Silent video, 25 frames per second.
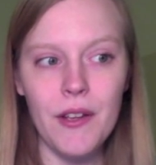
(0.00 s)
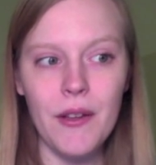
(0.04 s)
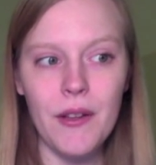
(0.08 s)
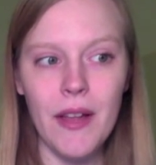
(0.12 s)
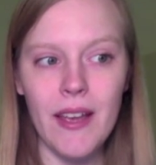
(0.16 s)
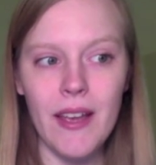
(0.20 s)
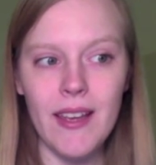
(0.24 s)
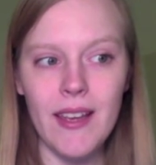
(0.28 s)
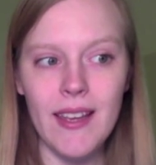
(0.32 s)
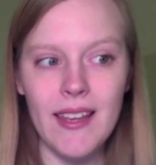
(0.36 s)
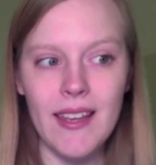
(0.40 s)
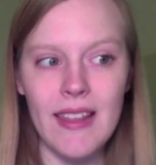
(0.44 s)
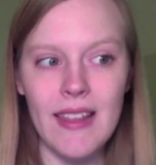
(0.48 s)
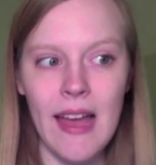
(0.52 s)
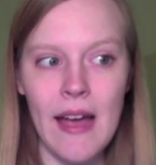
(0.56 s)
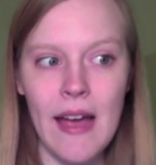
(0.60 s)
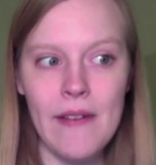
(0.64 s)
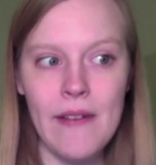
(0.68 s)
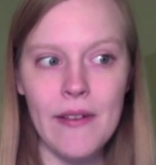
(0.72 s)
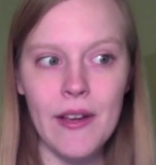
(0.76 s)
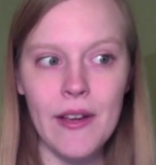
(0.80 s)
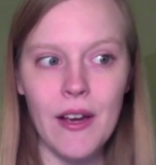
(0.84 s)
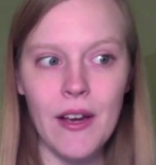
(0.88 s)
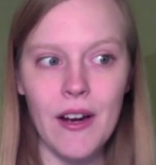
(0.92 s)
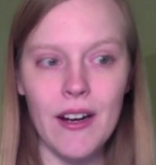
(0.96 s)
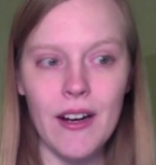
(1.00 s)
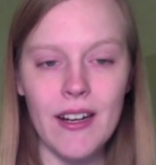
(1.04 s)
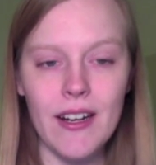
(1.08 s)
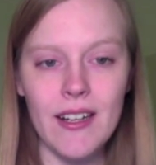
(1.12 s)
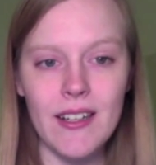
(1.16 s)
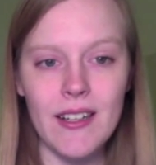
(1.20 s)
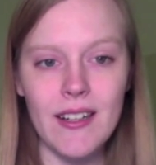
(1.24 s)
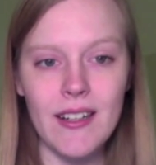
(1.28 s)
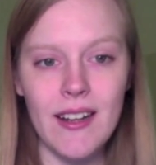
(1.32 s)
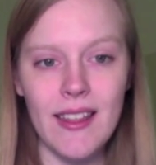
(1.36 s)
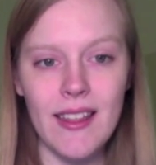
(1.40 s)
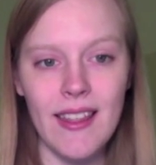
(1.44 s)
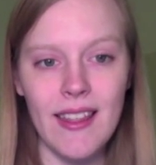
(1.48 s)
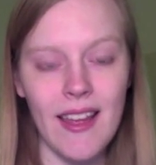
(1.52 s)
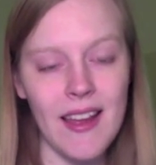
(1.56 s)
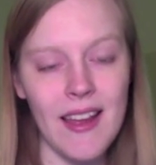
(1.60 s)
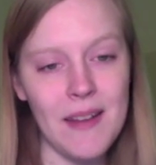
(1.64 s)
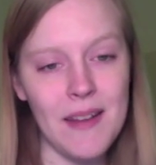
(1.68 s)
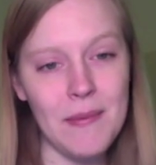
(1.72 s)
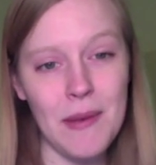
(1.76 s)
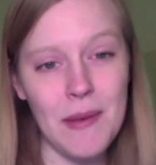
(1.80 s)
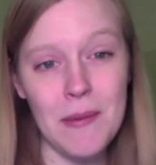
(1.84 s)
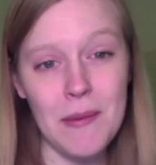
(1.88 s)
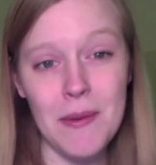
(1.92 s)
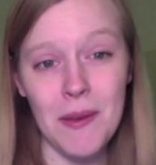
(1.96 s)
like in that regard,
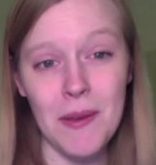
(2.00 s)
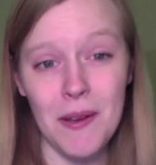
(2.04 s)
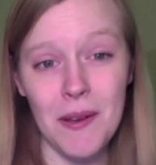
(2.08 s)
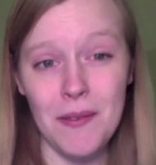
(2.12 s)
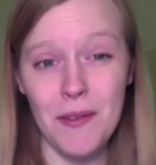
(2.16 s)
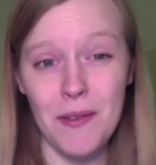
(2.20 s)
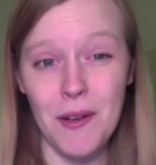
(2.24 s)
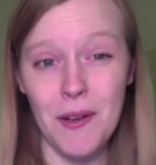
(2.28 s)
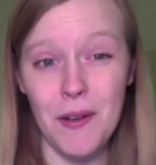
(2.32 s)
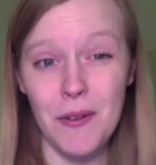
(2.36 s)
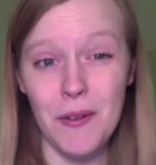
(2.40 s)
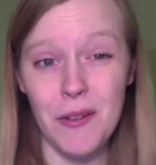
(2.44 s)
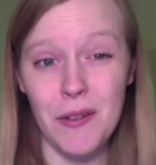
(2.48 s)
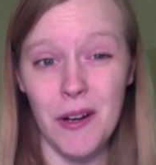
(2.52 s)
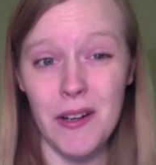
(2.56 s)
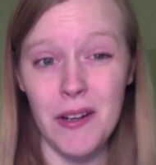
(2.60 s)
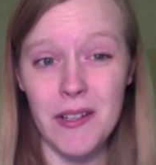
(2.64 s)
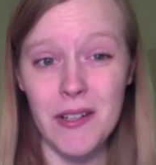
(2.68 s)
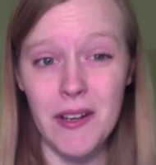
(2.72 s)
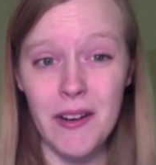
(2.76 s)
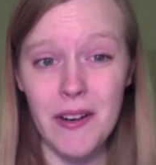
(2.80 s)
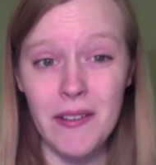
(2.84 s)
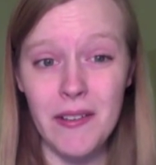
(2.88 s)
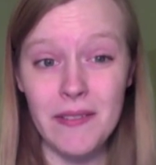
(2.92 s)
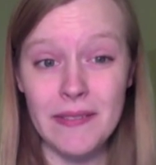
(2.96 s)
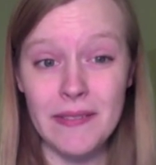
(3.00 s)
then maybe look for a new doctor.